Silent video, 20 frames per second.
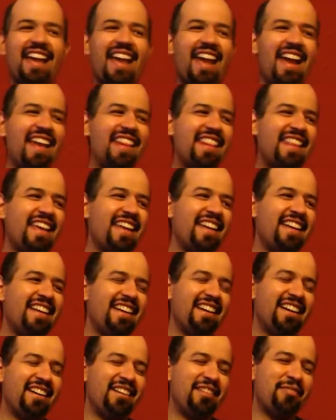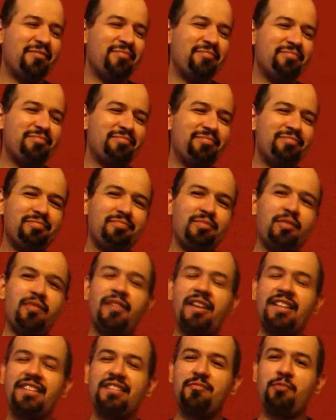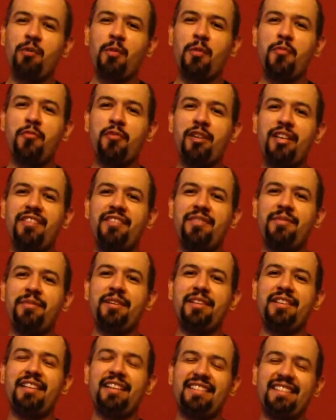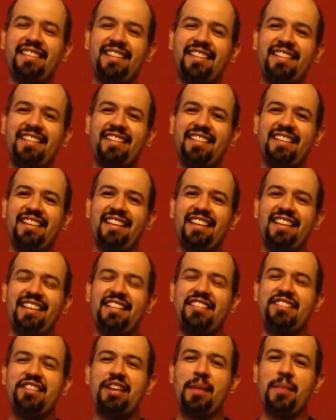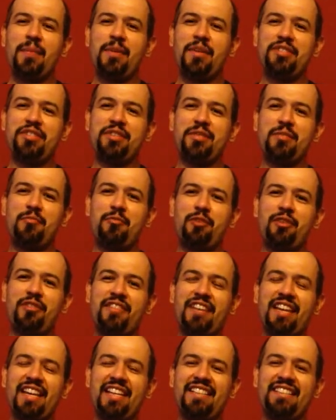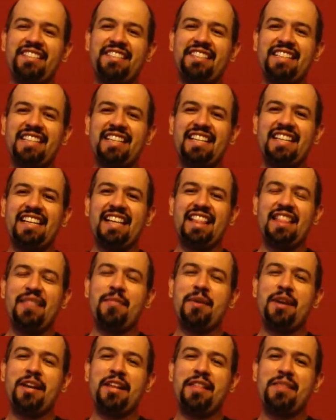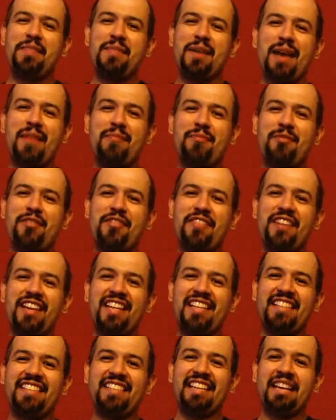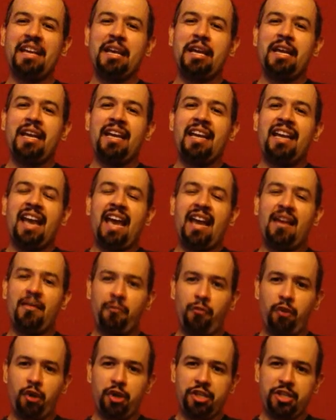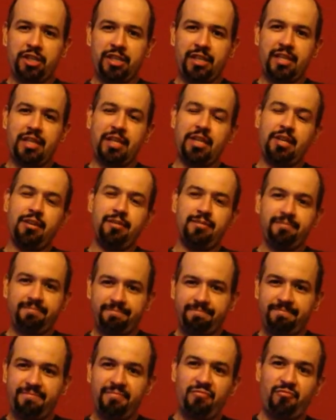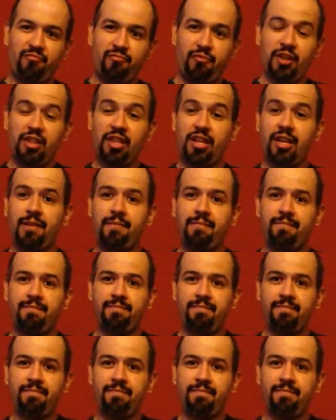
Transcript: and that prevented Roman Reigns from collecting the championship briefcase, the Money in the Bank briefcase. And unfortunately, you know, for the